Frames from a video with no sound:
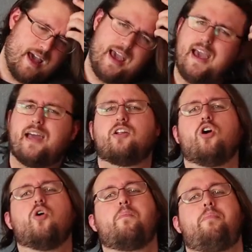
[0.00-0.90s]
and
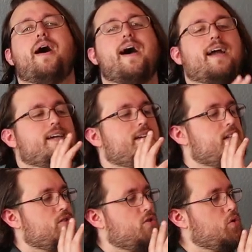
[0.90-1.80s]
go back
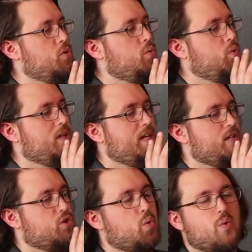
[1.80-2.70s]
to the
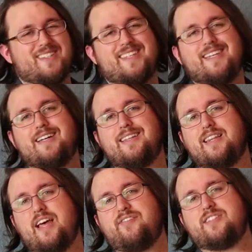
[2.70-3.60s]

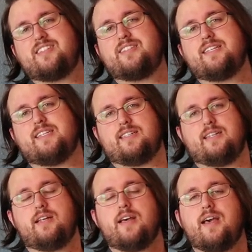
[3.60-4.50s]
2011
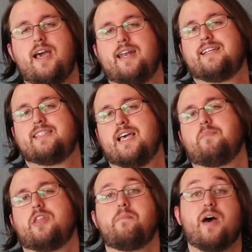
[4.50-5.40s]
season and
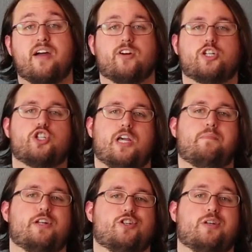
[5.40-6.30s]
examine the Mavericks
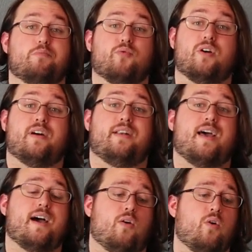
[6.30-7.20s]
championship run.
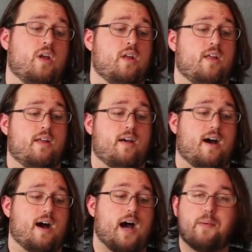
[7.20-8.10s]
Now,
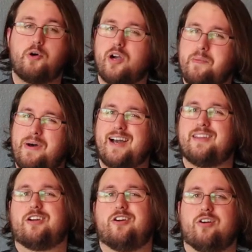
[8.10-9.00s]
I'm already
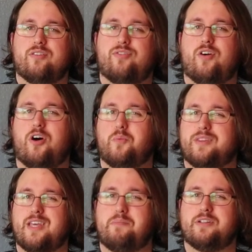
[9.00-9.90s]
behind the curve on
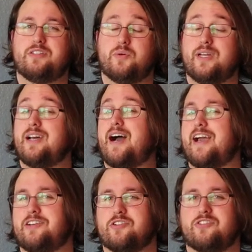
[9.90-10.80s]
what they've been doing.
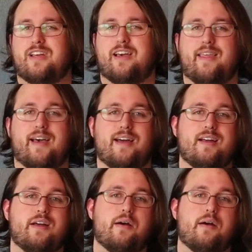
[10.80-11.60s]
I understand that.